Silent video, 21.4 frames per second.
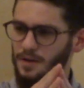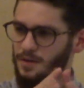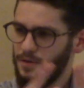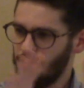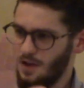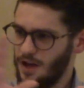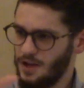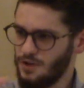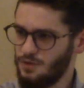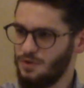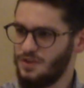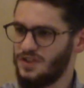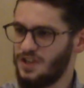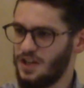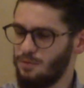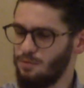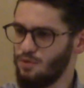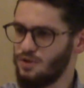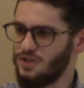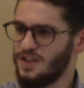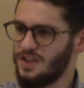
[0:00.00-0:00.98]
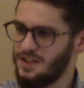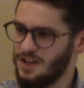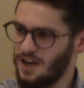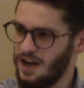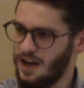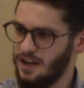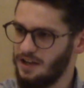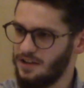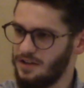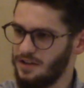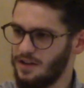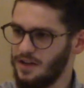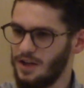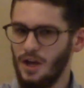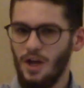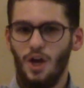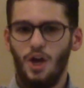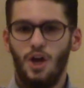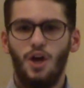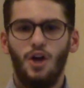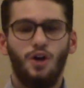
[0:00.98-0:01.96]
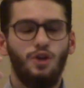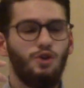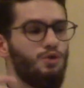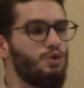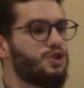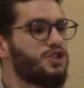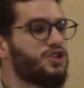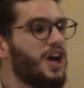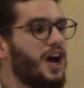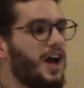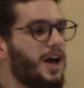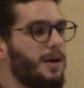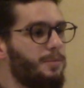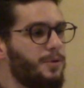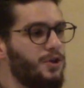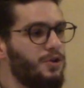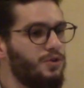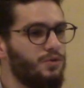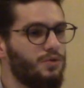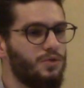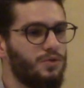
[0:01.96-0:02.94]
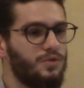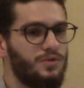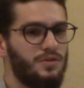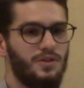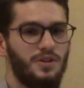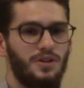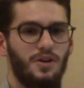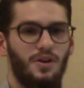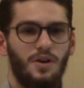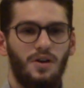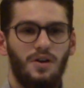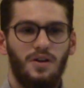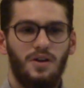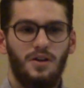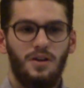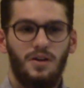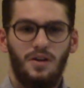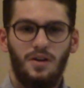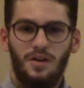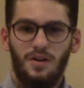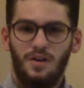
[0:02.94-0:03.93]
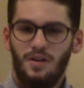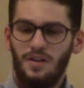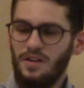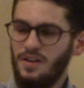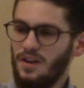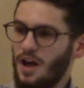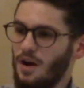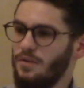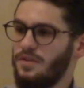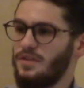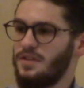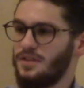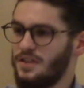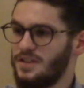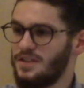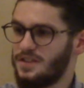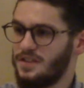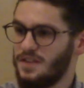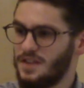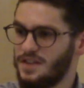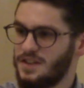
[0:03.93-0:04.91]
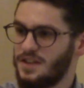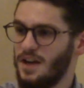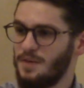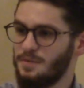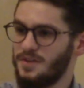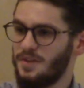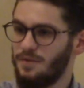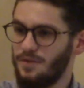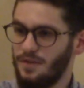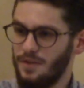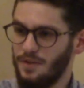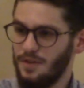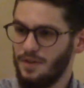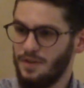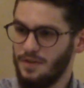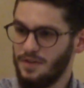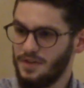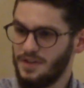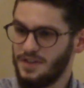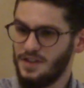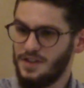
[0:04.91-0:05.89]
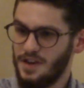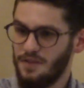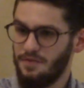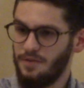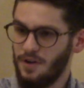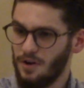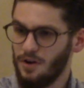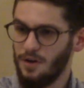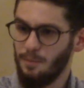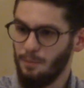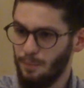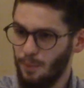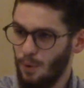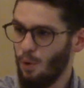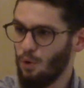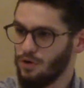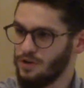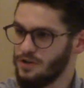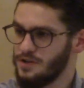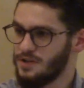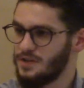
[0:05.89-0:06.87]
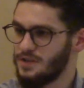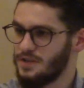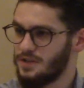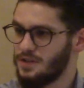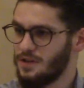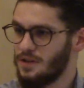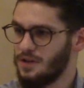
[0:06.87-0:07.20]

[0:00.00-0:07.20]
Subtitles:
as we said, Musa died. Yusha ibn Nun. Now this is a very important